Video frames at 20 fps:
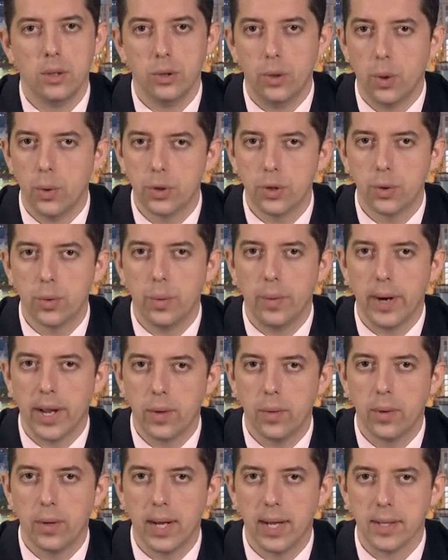Those who
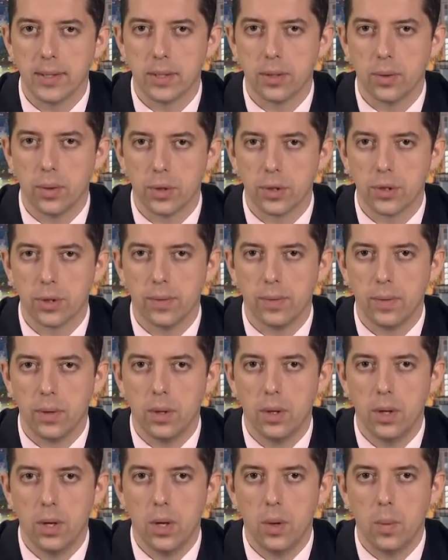recognized
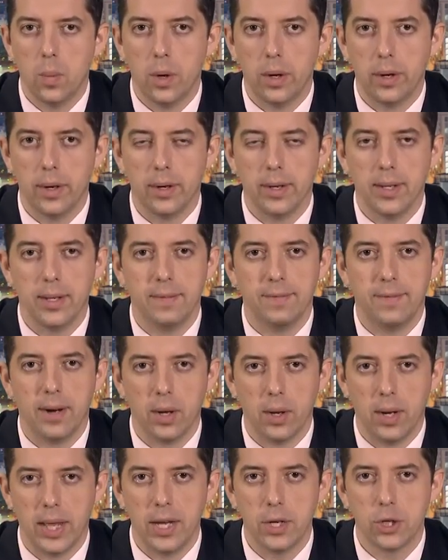Kosovo were in
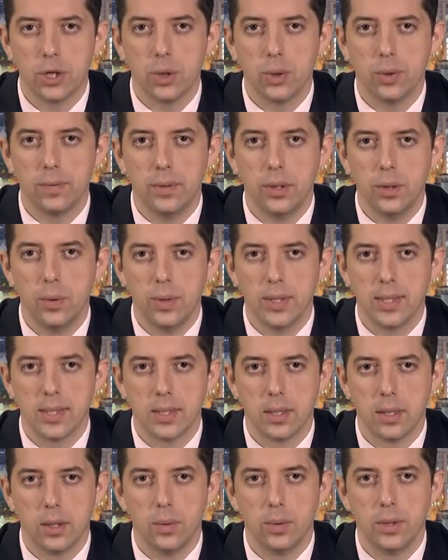violation of the UN
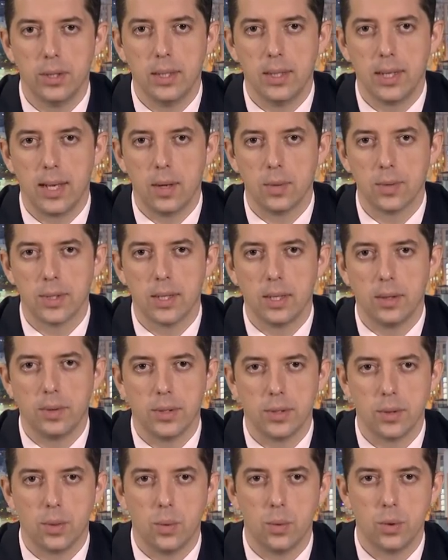Security Council
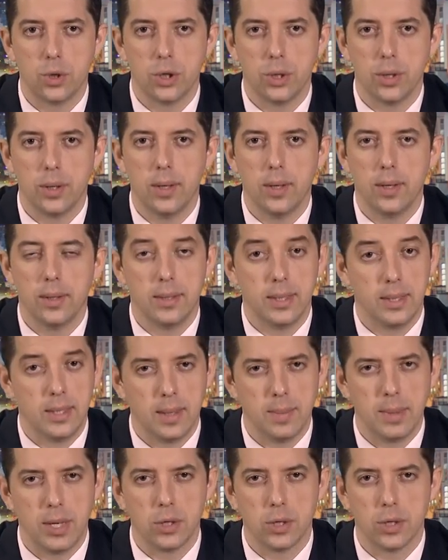resolution
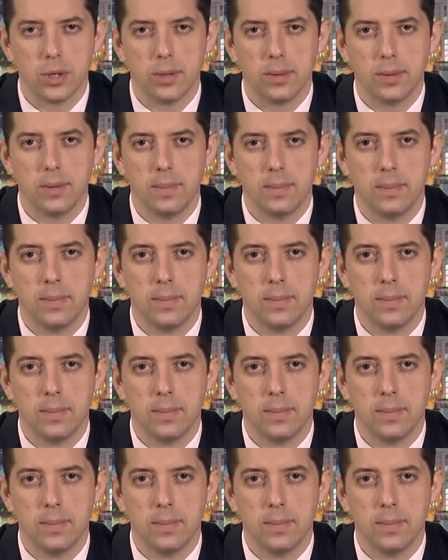that I mentioned.